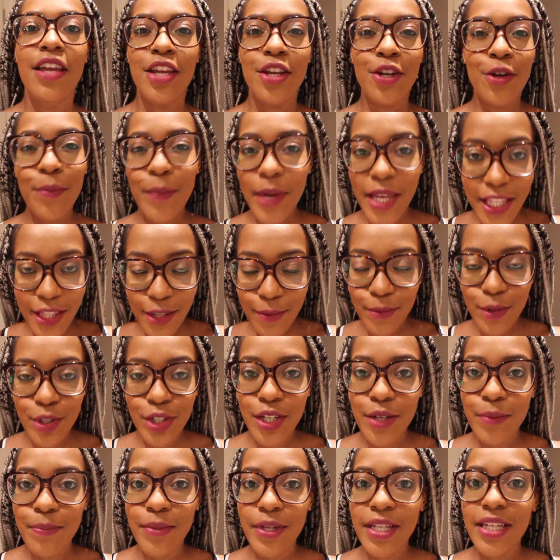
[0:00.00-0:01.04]
you know, make them
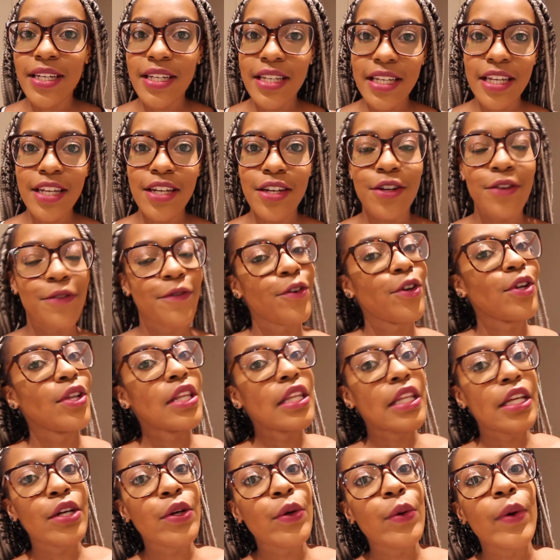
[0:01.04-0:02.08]
look a bit neater for a
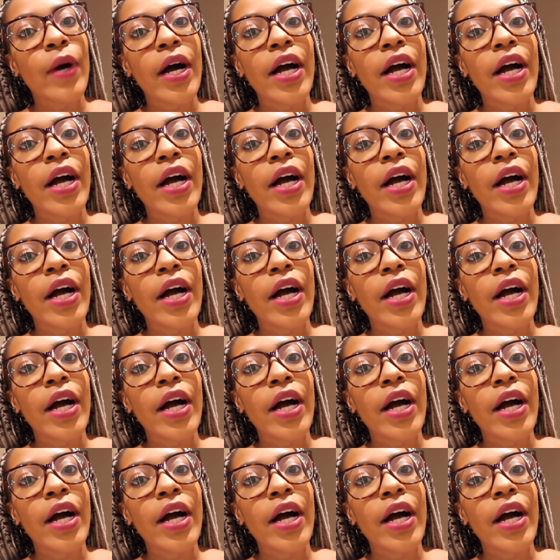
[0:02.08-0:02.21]
little